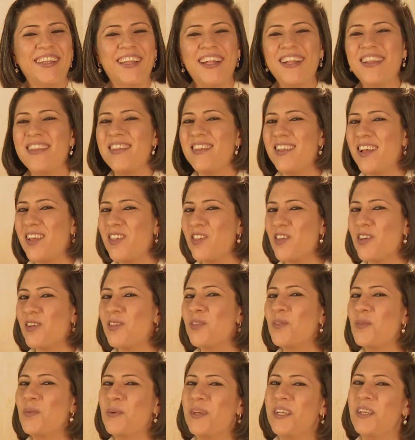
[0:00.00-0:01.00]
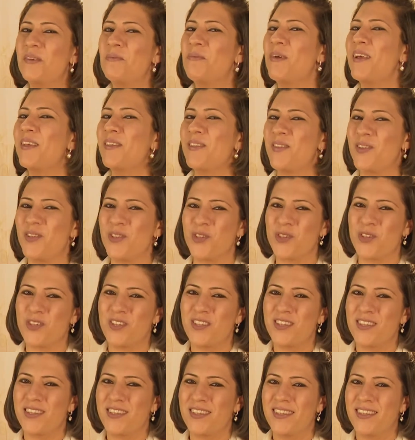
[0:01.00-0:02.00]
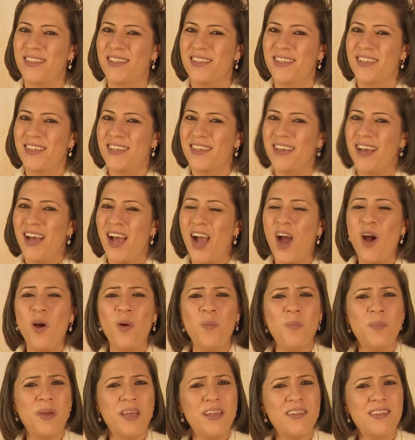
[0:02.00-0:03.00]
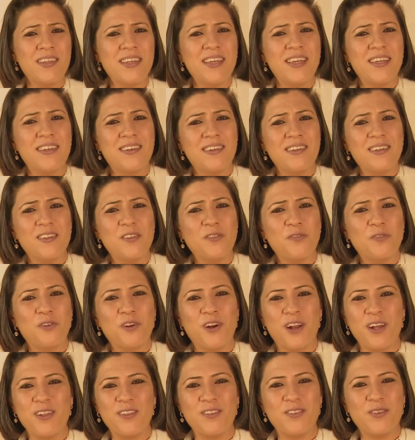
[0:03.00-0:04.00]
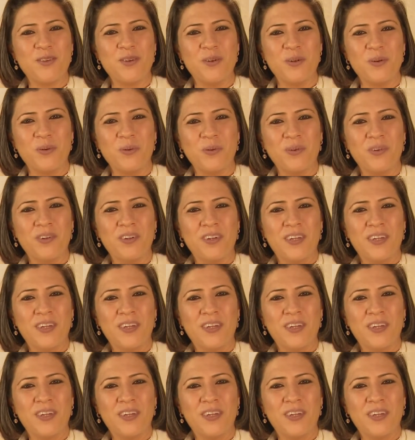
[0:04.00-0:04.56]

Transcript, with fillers: That's such a sweet message. How amazing it is for us to know